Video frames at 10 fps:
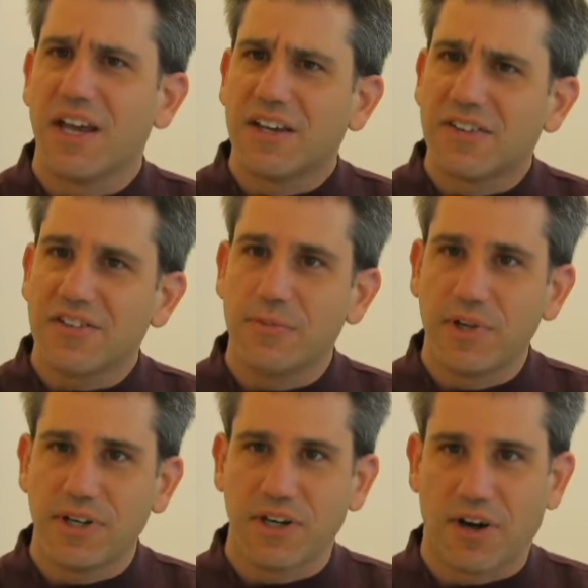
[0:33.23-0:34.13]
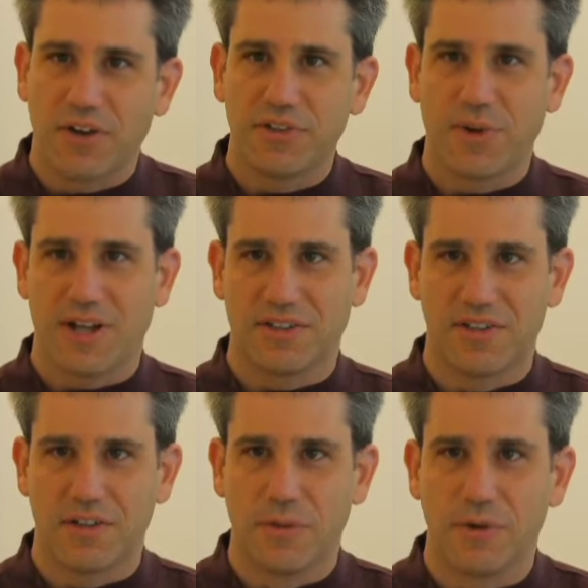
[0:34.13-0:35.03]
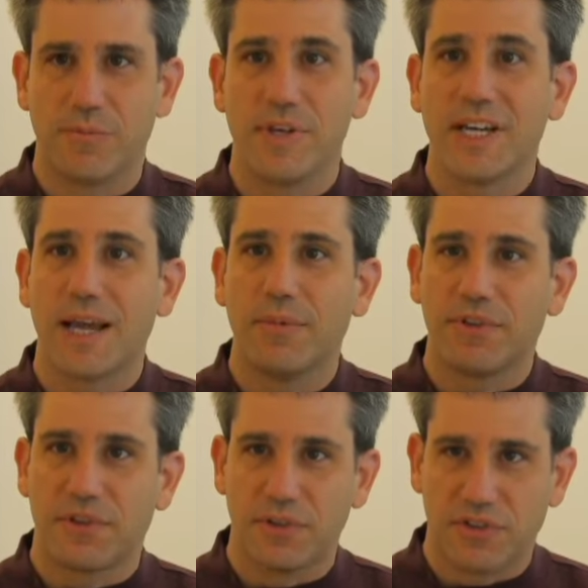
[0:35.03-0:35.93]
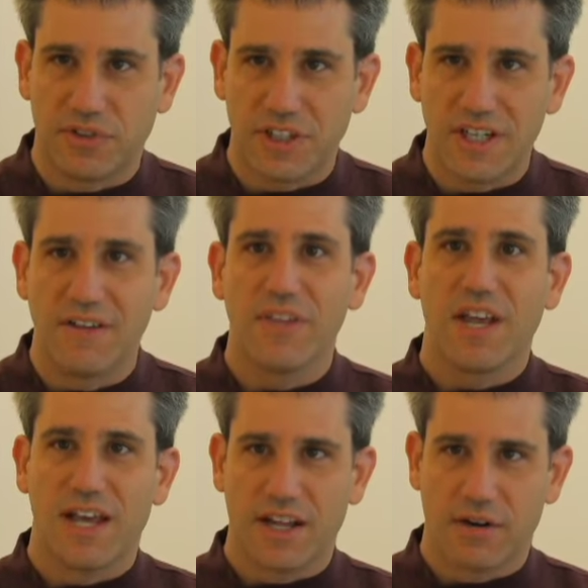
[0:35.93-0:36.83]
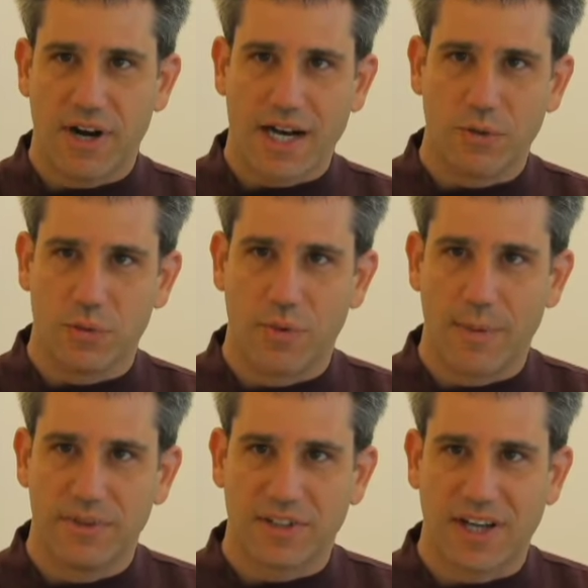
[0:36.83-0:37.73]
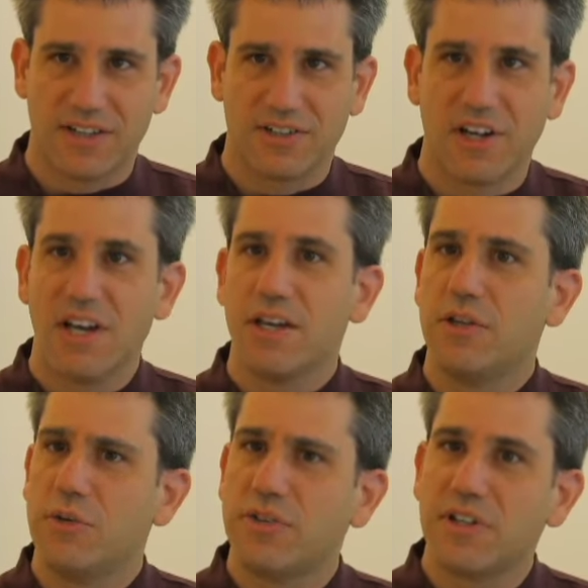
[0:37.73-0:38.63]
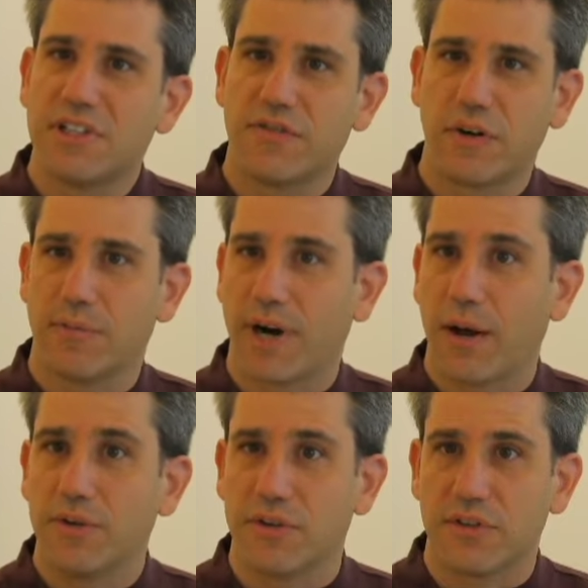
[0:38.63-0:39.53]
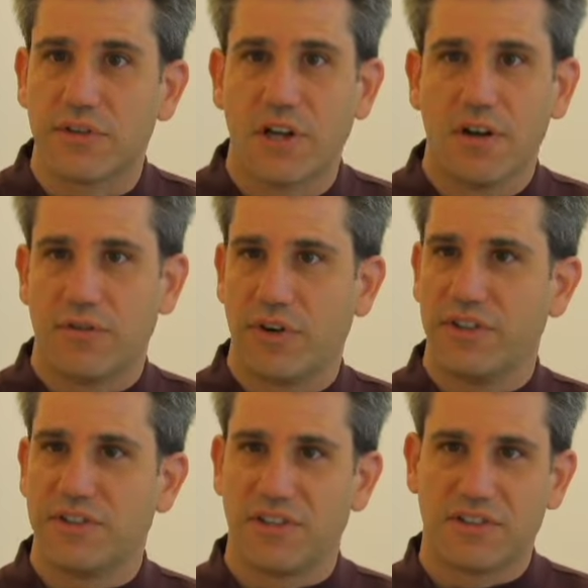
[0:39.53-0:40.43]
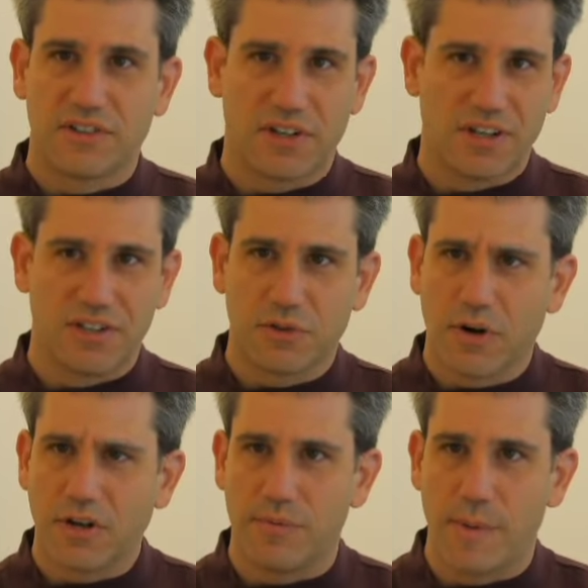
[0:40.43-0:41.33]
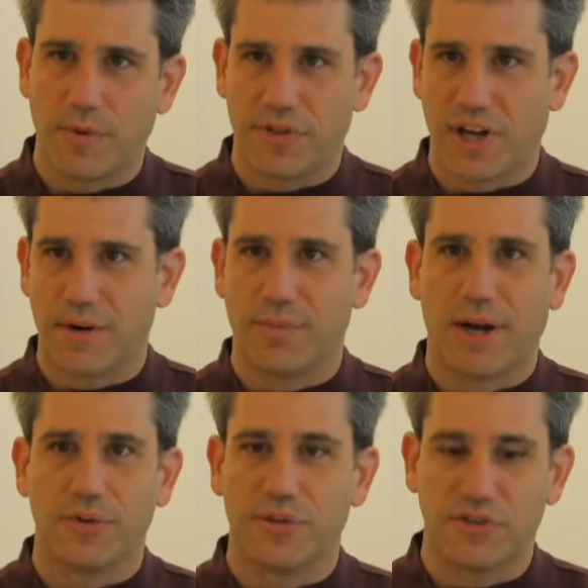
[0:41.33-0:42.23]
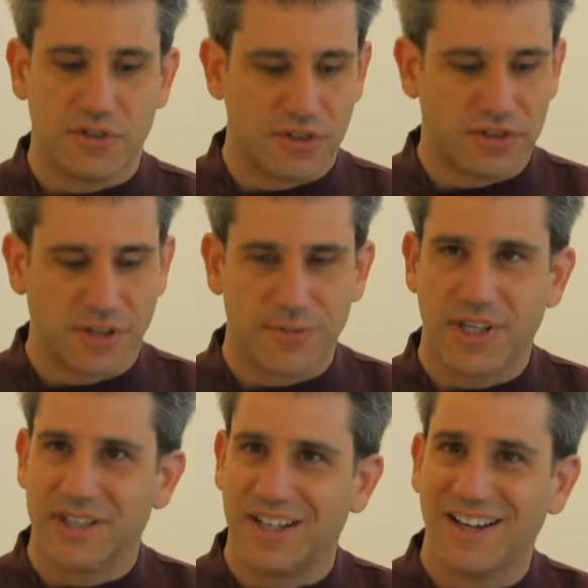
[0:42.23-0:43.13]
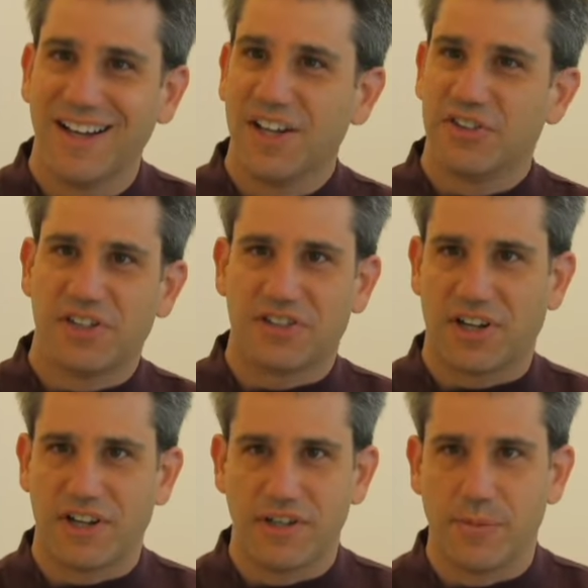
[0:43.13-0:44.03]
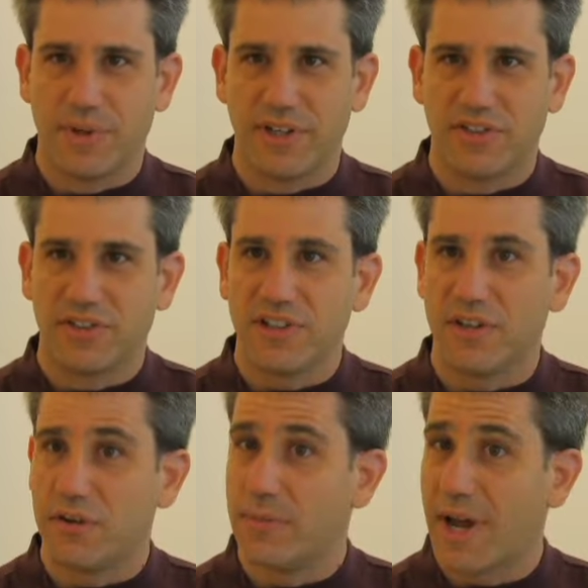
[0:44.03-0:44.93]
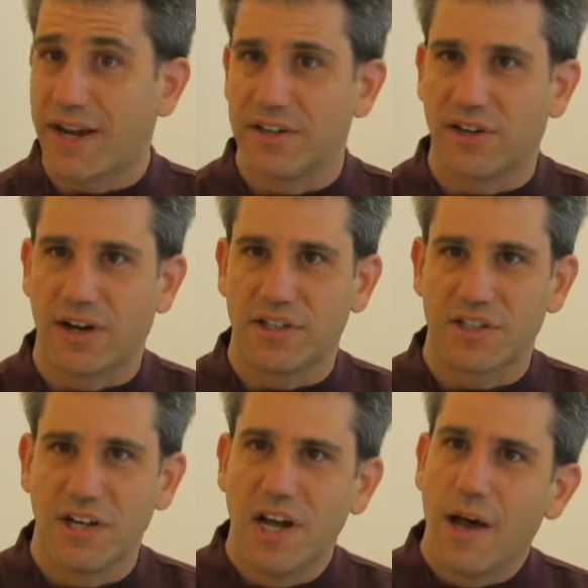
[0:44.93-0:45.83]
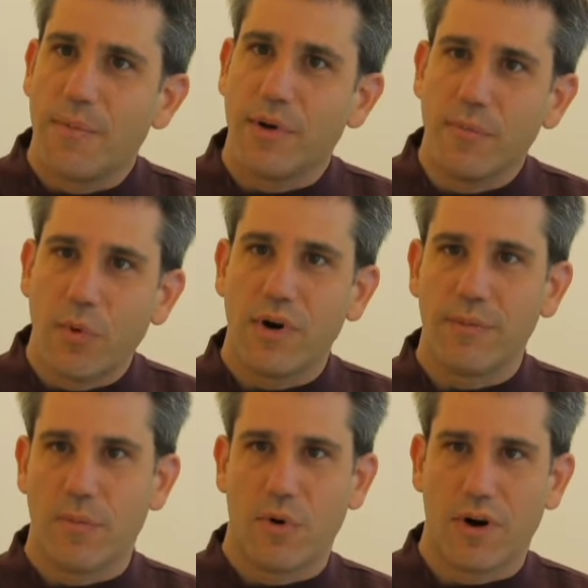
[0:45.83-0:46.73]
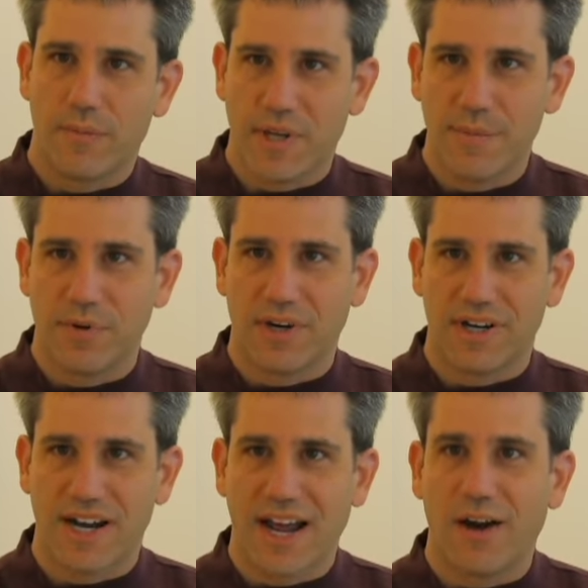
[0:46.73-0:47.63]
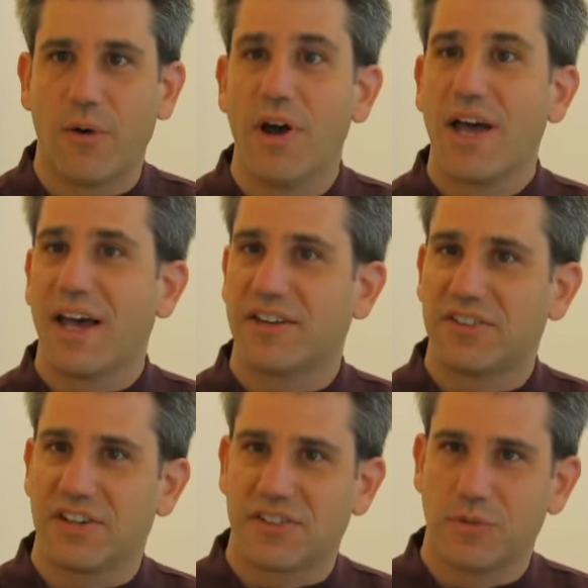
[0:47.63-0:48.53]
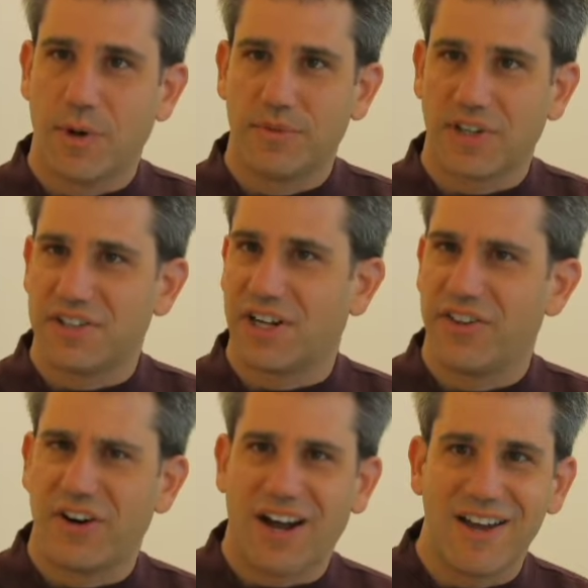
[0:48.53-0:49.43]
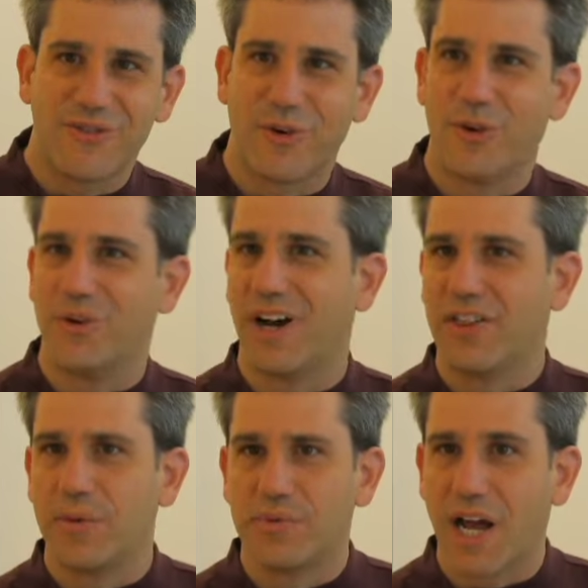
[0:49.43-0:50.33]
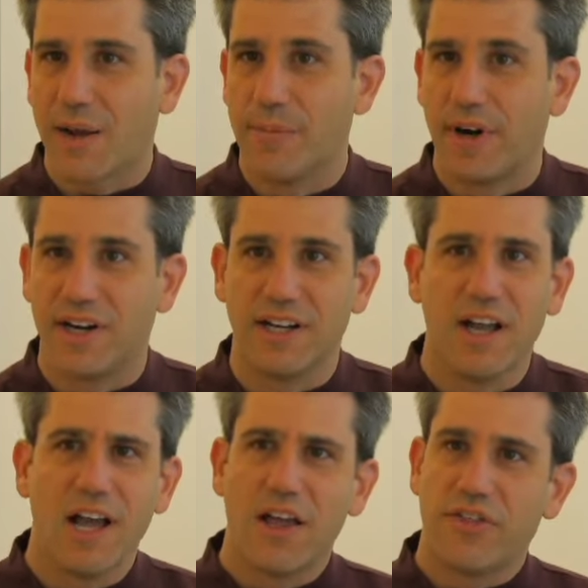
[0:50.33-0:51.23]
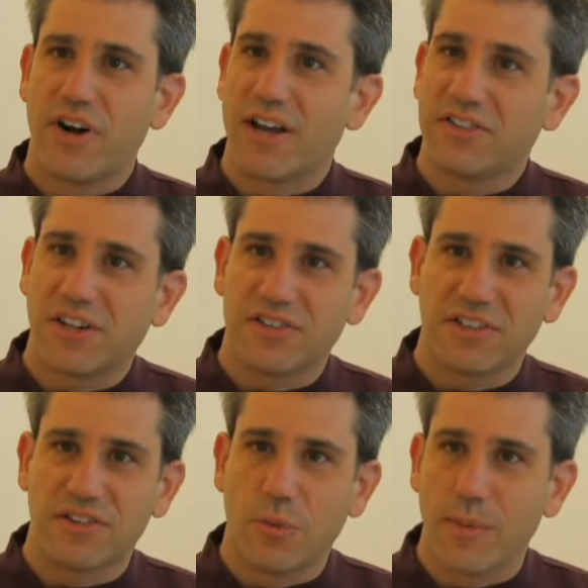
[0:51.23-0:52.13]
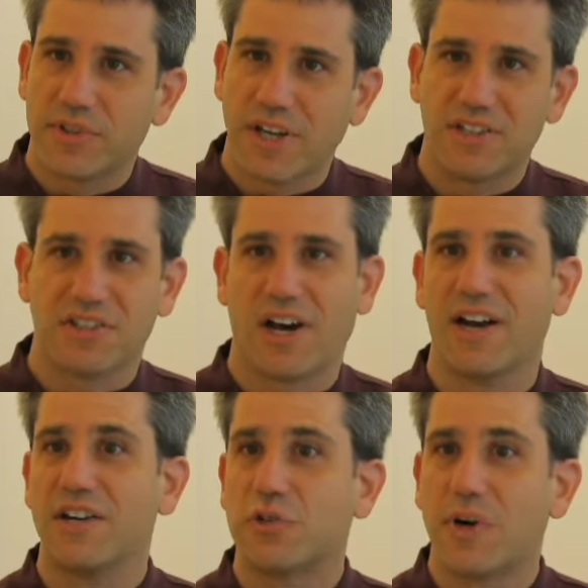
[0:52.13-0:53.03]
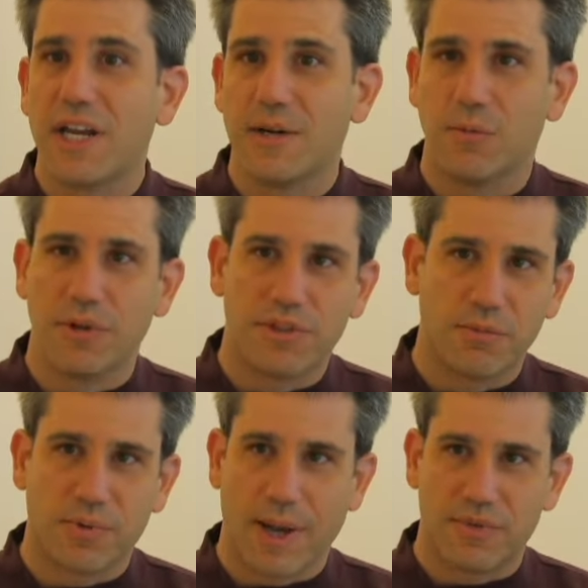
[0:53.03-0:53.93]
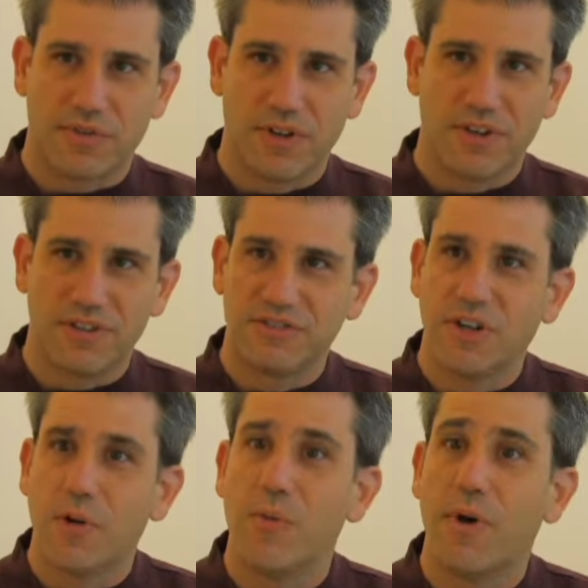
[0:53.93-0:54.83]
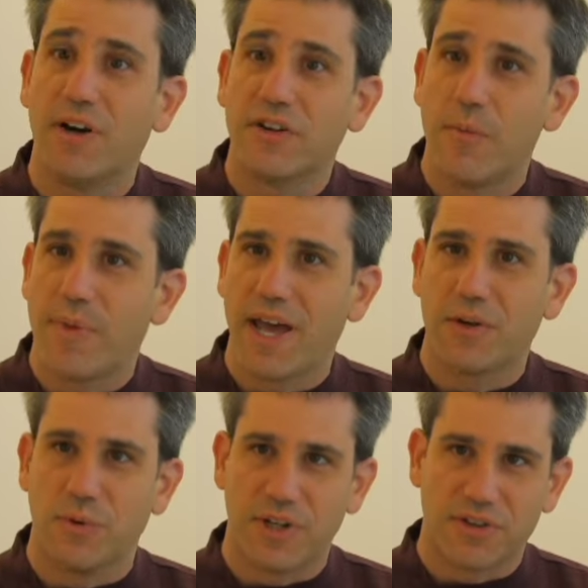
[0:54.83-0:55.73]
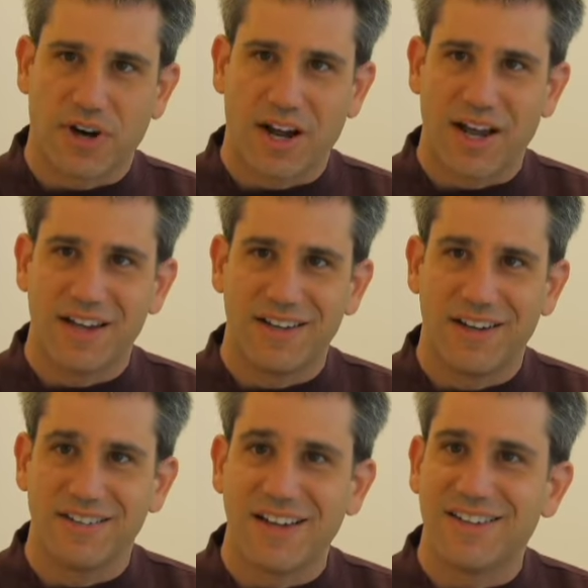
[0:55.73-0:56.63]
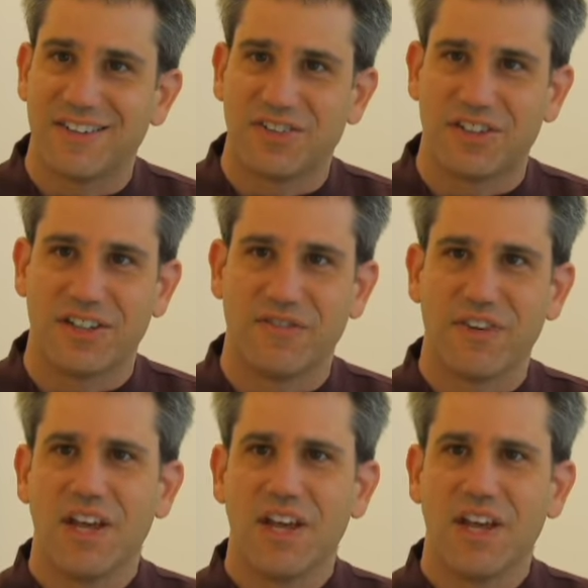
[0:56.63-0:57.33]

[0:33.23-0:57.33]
Accessibility also has to deal with being able to see and interact with websites using different browsers. For instance, uh, historically people thought of browsers as just something that sits on your PC or your Macintosh. But more and more, people are now accessing websites on their iPhone, on their BlackBerry. They're accessing websites on a train with perhaps uh, low, uh, low bandwidth or high uh, latency.